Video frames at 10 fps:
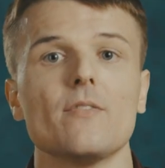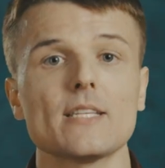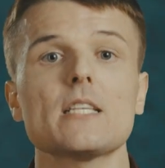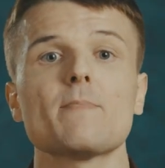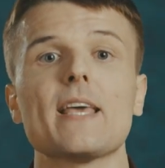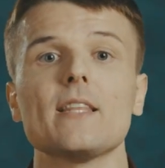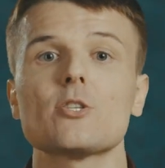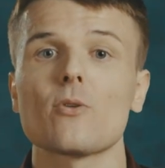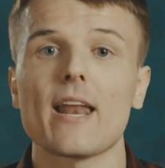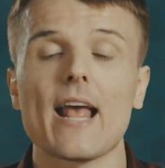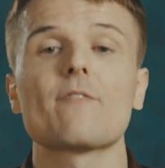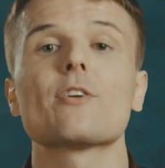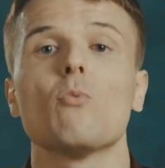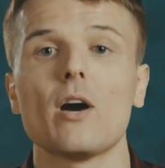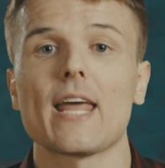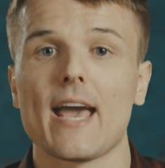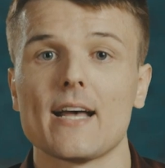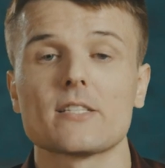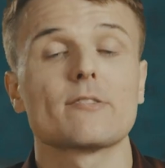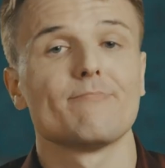This is mainly so that everyone
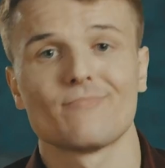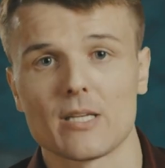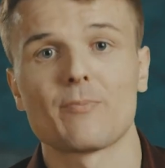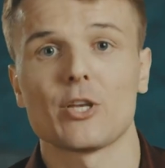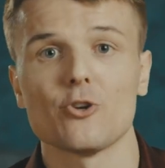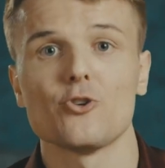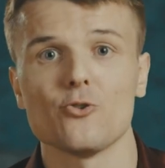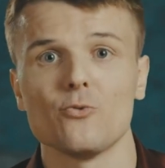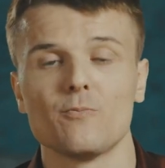has something to do.